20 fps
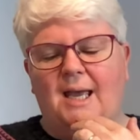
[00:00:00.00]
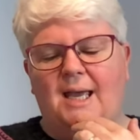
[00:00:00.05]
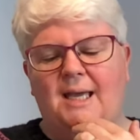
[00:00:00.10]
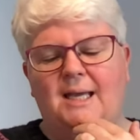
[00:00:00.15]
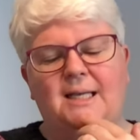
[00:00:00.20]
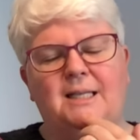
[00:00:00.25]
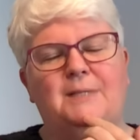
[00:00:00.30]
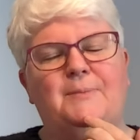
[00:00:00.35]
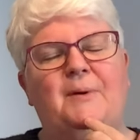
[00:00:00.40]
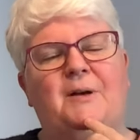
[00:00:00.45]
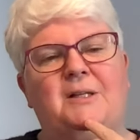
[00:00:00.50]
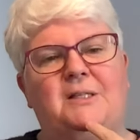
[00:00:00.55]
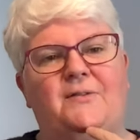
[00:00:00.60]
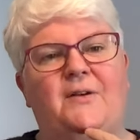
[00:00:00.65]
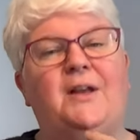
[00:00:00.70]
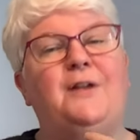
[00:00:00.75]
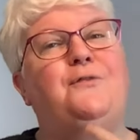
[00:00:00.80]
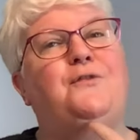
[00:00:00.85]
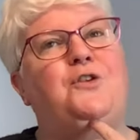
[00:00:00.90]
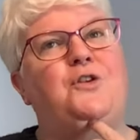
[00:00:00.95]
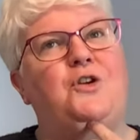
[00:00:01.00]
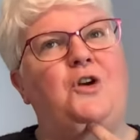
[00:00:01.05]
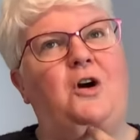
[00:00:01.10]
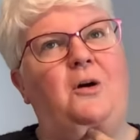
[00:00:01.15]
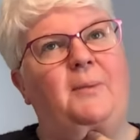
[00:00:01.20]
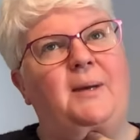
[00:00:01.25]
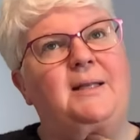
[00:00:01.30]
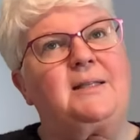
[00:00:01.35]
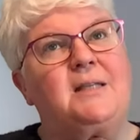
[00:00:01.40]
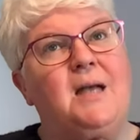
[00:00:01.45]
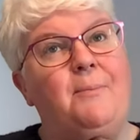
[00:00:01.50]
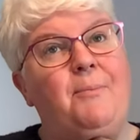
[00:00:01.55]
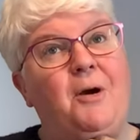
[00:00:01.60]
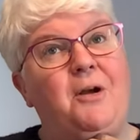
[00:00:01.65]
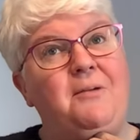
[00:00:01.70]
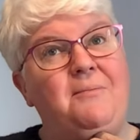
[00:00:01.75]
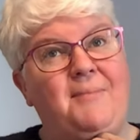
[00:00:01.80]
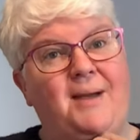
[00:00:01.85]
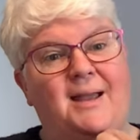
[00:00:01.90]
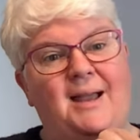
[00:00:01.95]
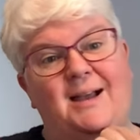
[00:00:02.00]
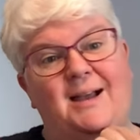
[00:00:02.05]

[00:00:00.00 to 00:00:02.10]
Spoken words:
is because I've had a few comments about my